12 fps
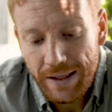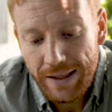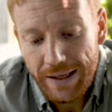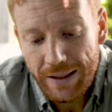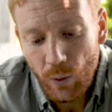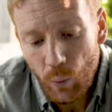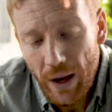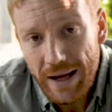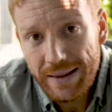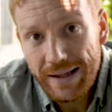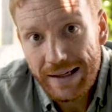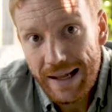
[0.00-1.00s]
in a
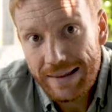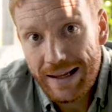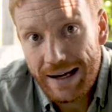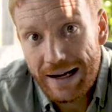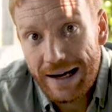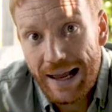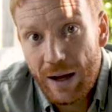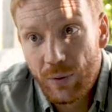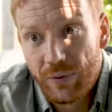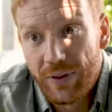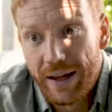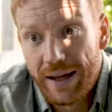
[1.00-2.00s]
way they let that
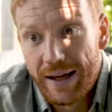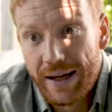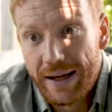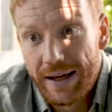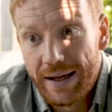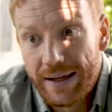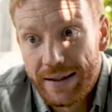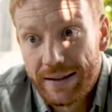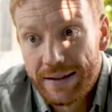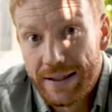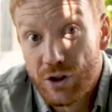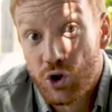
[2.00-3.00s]
cloud their
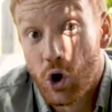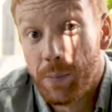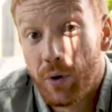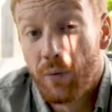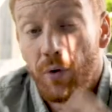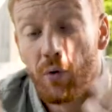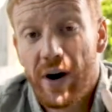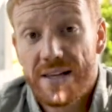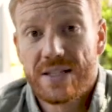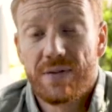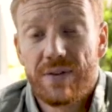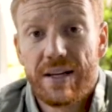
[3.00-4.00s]
enjoyment of the
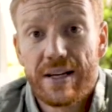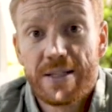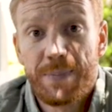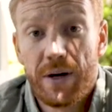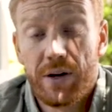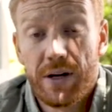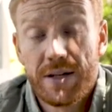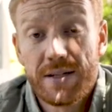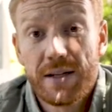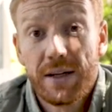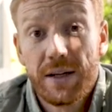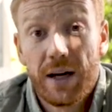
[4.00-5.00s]
rest of the
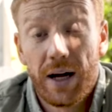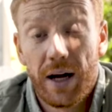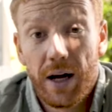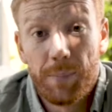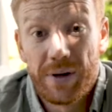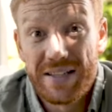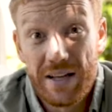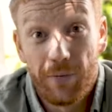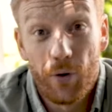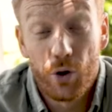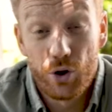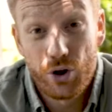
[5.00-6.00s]
experience um, because are
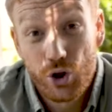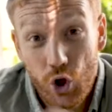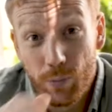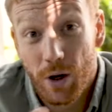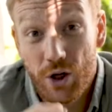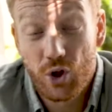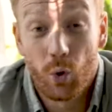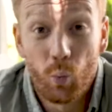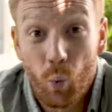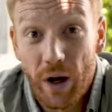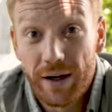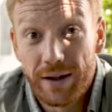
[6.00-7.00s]
focused too much on
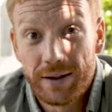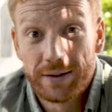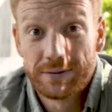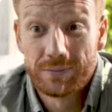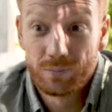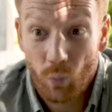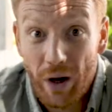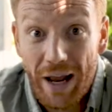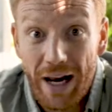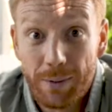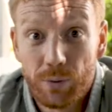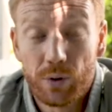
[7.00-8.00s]
one one
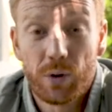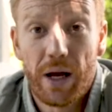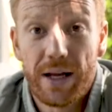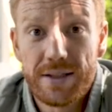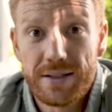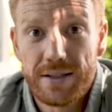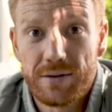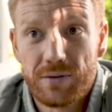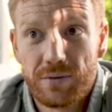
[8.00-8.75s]
animal and